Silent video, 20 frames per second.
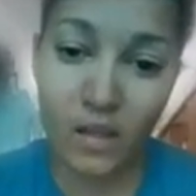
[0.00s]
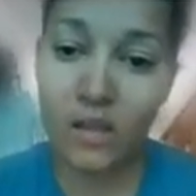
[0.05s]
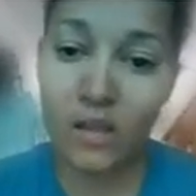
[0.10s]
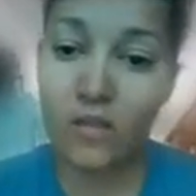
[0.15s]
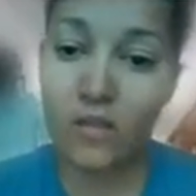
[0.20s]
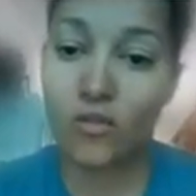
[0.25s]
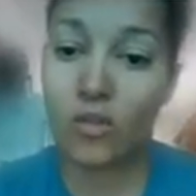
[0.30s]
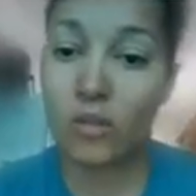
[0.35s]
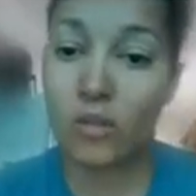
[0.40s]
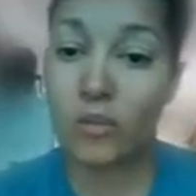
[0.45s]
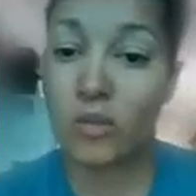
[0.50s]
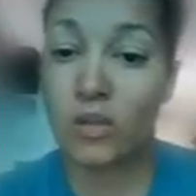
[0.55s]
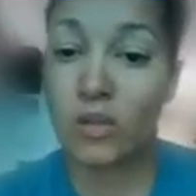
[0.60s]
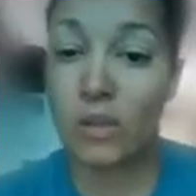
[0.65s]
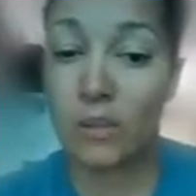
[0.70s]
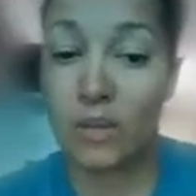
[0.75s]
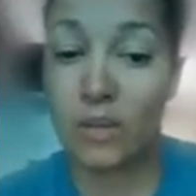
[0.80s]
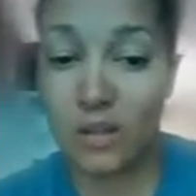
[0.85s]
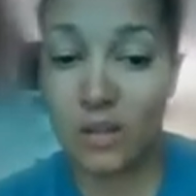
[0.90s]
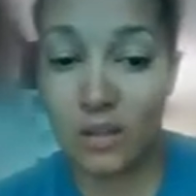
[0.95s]
The germinal
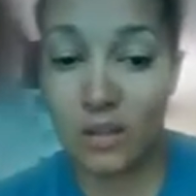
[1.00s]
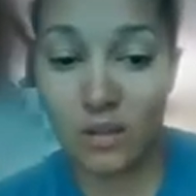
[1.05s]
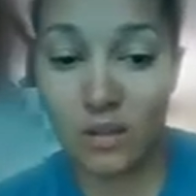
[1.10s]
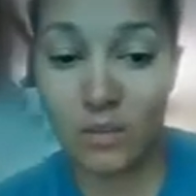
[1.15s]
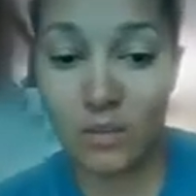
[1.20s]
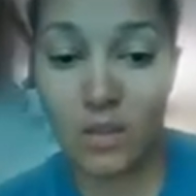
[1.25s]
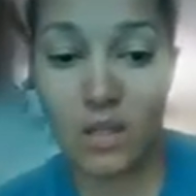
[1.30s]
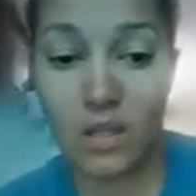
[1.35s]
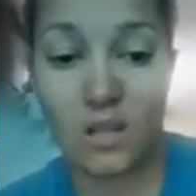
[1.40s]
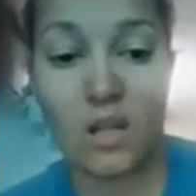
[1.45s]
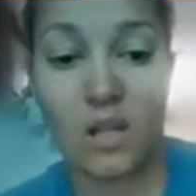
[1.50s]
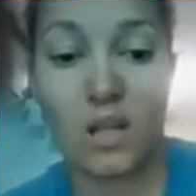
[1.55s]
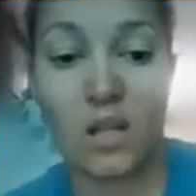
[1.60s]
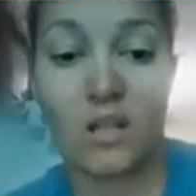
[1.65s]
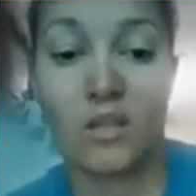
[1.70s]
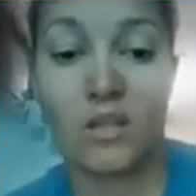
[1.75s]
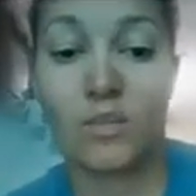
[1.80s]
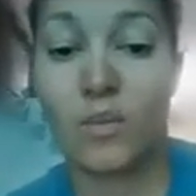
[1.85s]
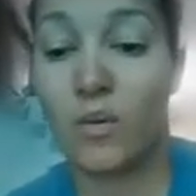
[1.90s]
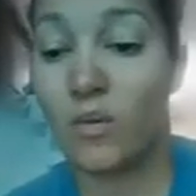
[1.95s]
epithelium
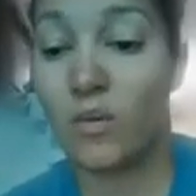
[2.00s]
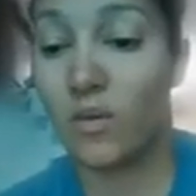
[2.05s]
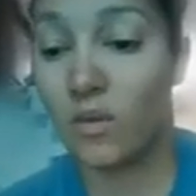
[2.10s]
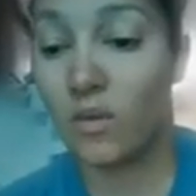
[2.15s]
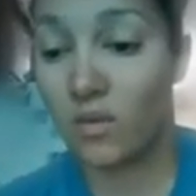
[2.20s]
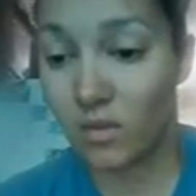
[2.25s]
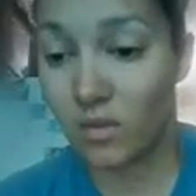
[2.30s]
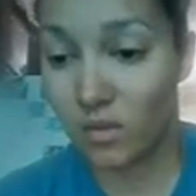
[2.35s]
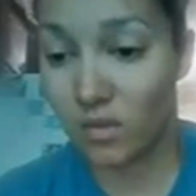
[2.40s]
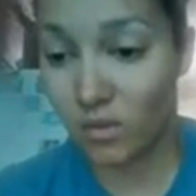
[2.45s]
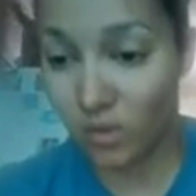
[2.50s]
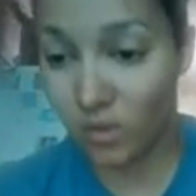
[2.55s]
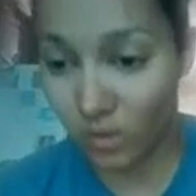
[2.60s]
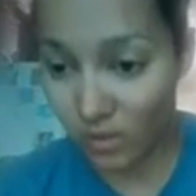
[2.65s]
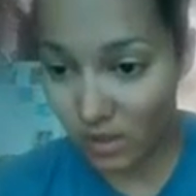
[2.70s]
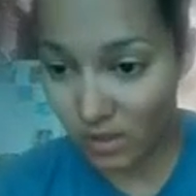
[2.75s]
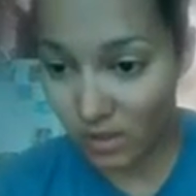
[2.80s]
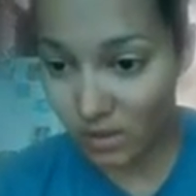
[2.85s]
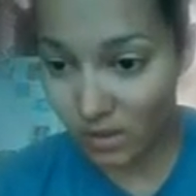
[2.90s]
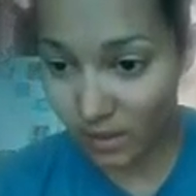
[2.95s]
contains both
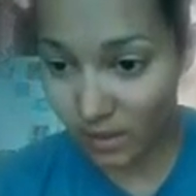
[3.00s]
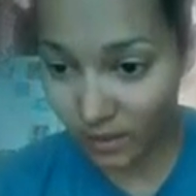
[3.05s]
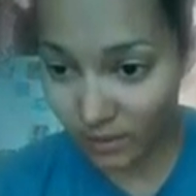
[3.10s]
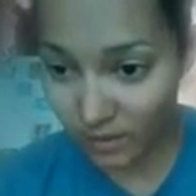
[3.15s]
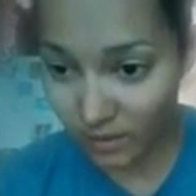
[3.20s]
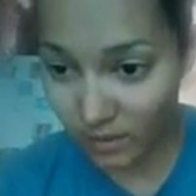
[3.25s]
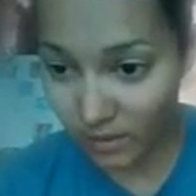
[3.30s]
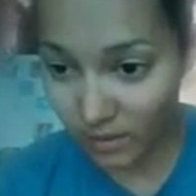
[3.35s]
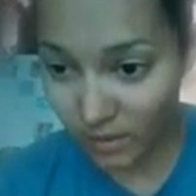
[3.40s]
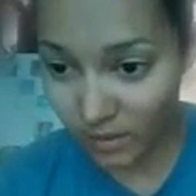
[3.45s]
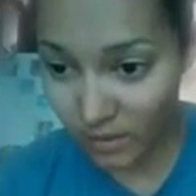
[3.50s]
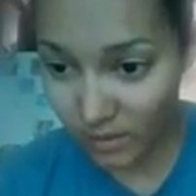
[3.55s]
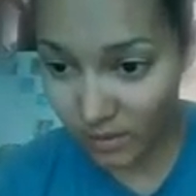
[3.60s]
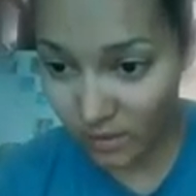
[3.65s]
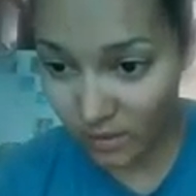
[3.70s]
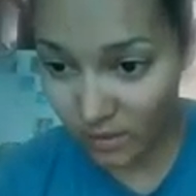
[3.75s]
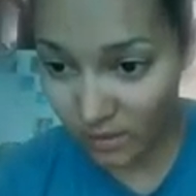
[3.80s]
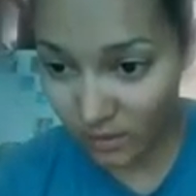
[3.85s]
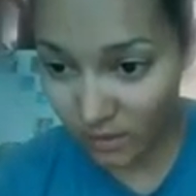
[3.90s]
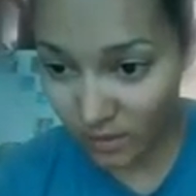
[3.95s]
Sertoli cells.
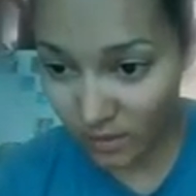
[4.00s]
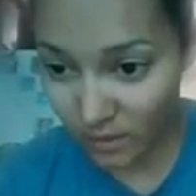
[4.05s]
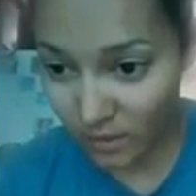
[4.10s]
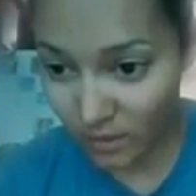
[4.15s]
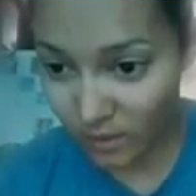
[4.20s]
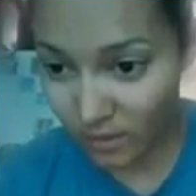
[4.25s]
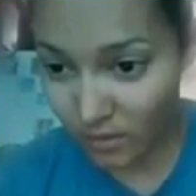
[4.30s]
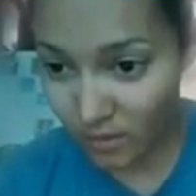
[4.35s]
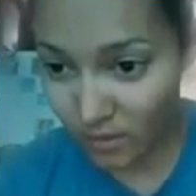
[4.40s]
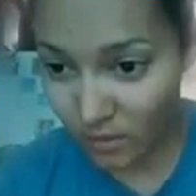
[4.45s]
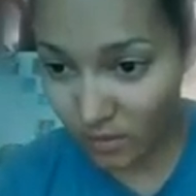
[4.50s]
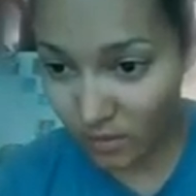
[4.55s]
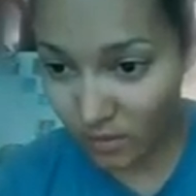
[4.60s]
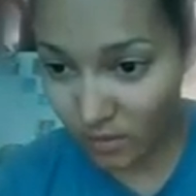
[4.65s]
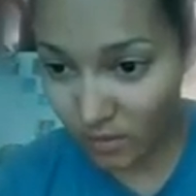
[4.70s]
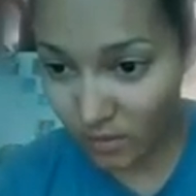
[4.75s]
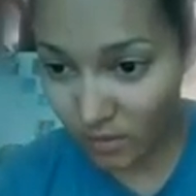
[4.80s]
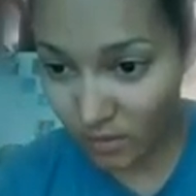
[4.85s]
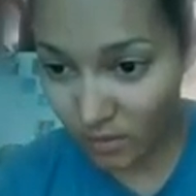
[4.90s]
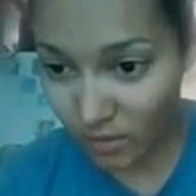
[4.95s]
Here's a
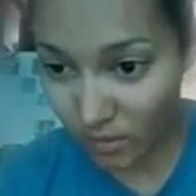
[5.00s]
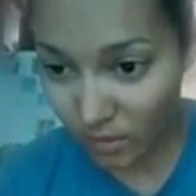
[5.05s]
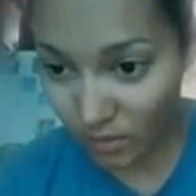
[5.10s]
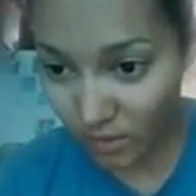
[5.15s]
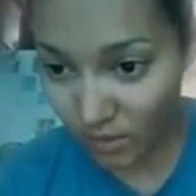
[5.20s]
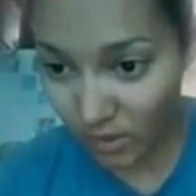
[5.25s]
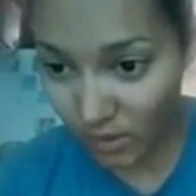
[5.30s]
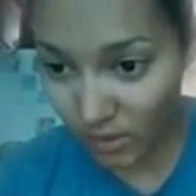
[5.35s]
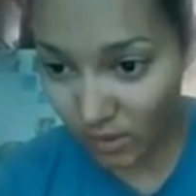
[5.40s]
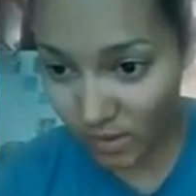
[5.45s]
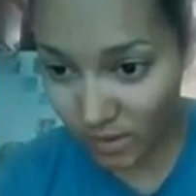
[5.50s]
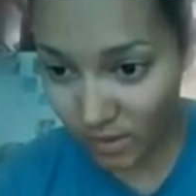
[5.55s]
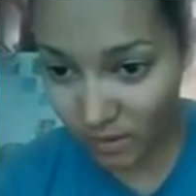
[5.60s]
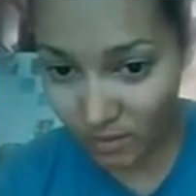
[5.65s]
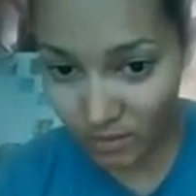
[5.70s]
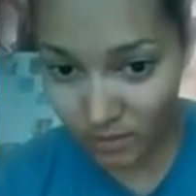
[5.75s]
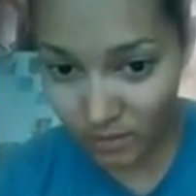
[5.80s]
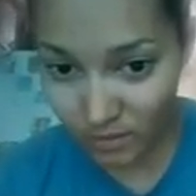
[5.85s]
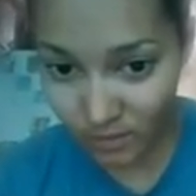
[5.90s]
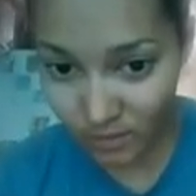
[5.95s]
Sertoli cell.